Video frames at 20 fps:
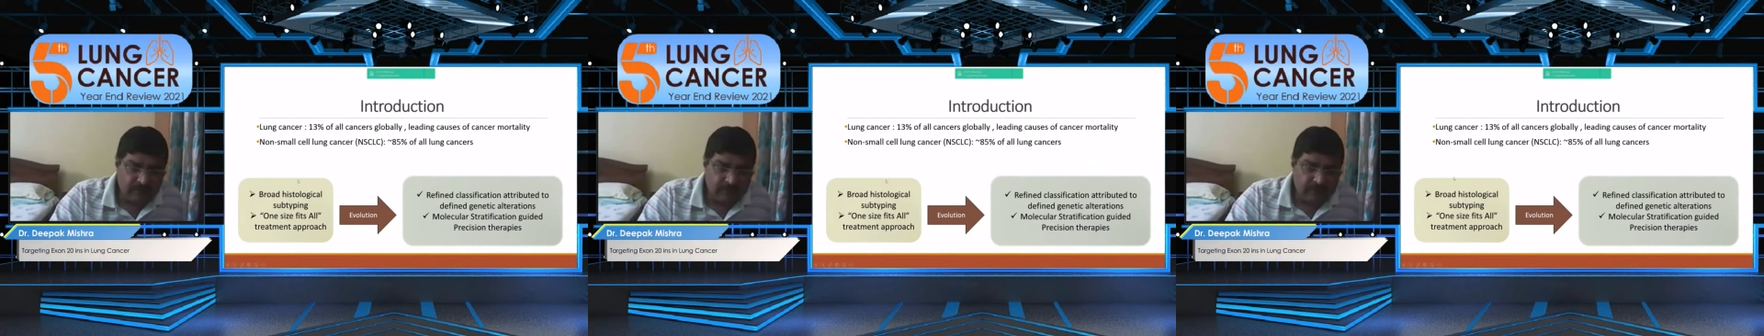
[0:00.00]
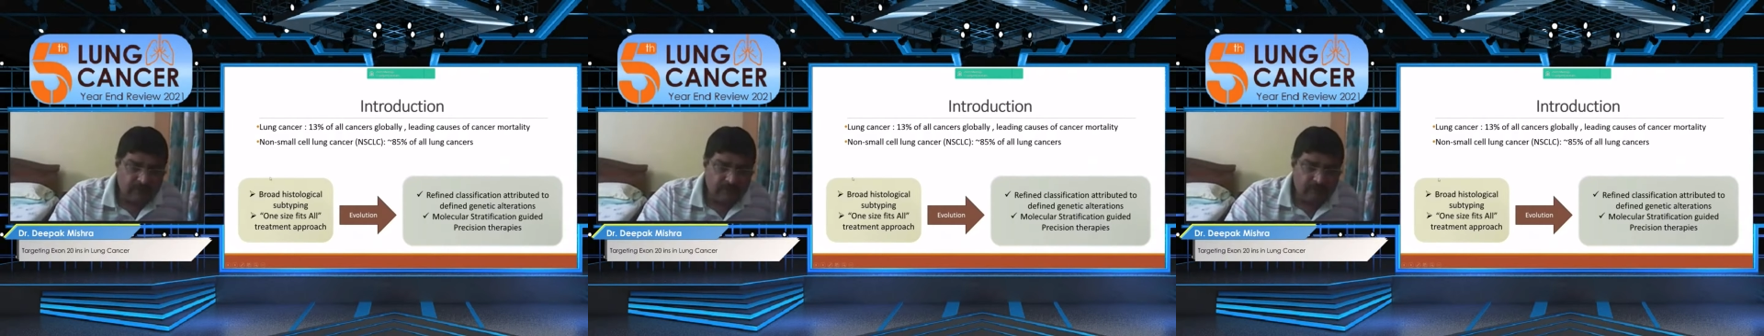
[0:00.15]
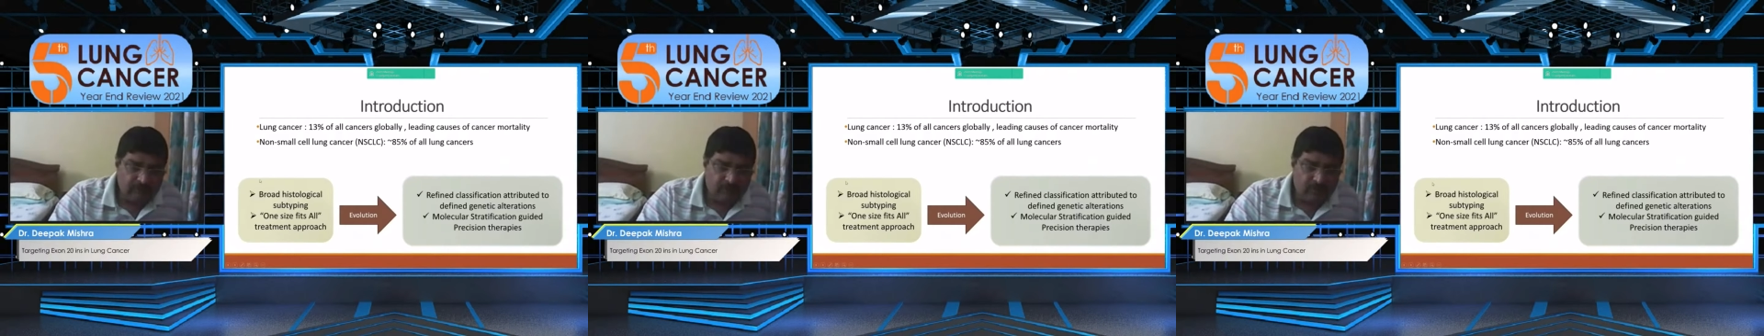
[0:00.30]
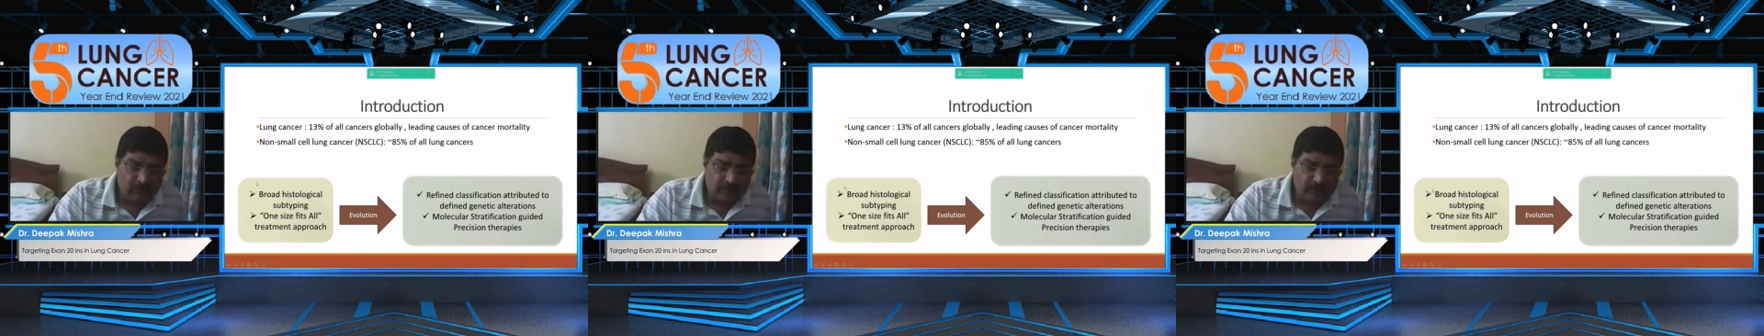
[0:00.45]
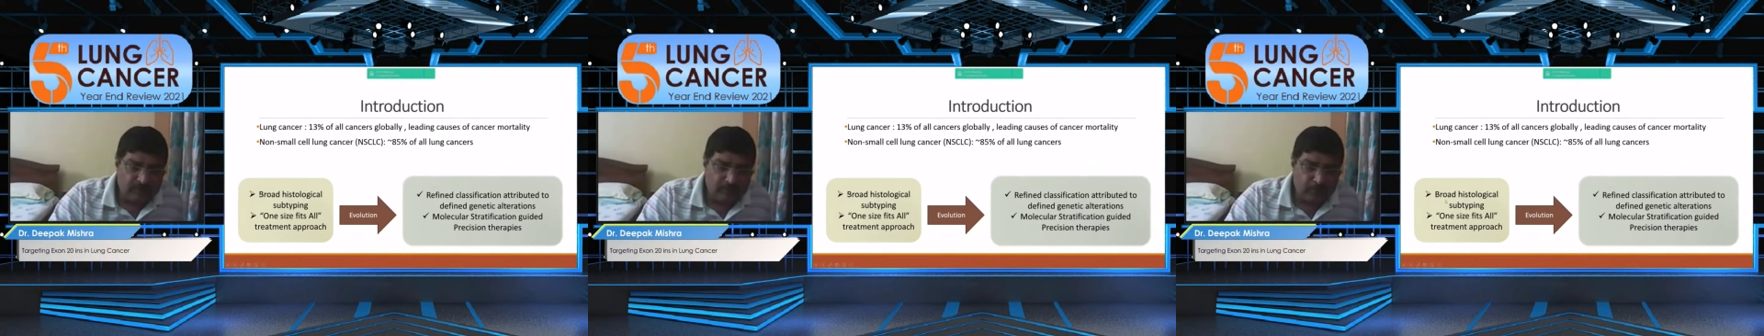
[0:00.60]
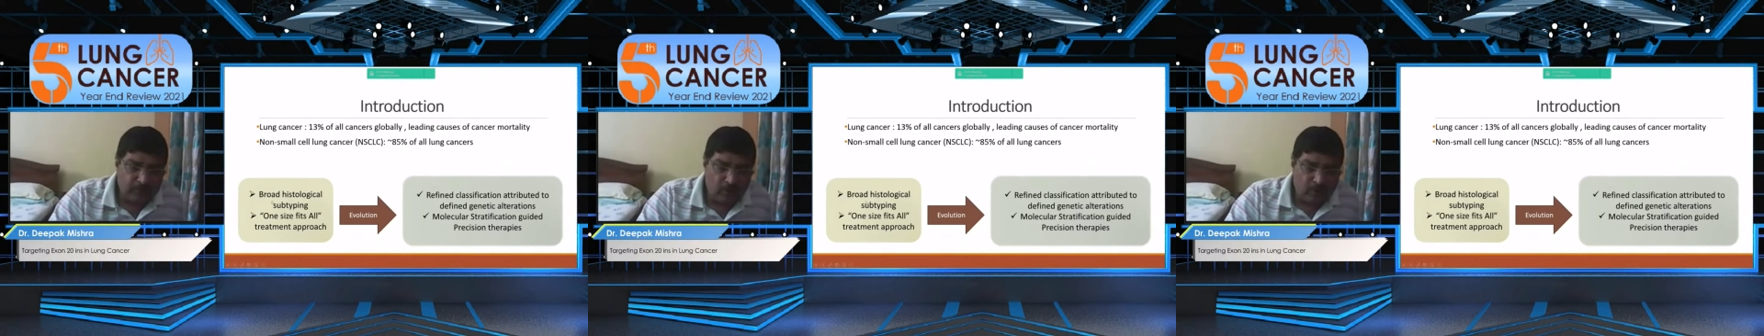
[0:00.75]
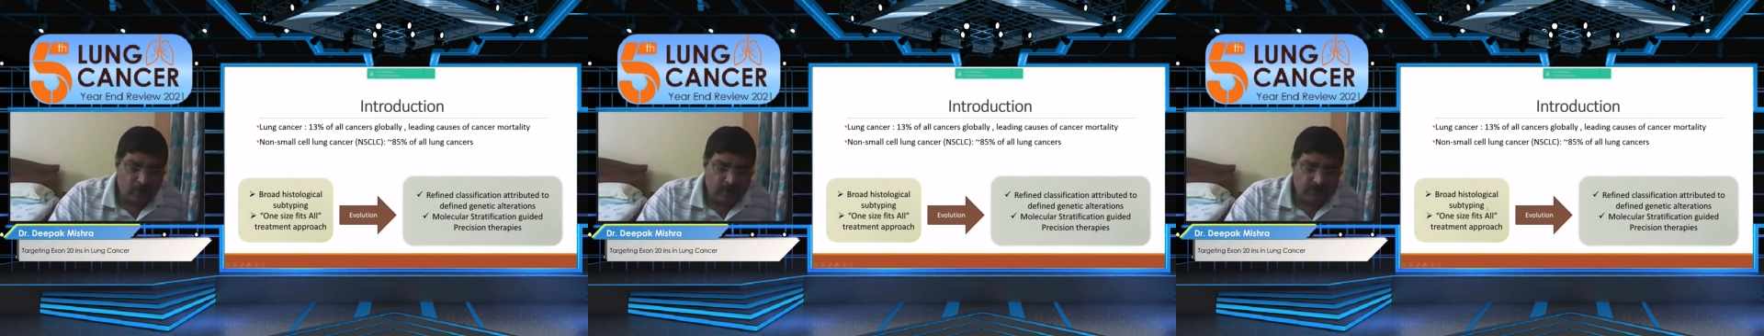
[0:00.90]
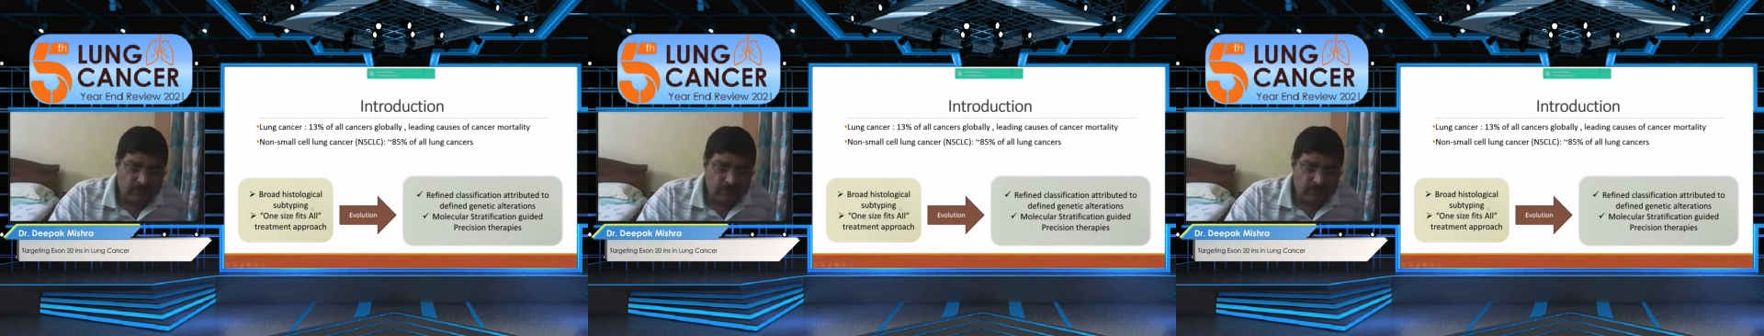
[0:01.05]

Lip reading: from a broad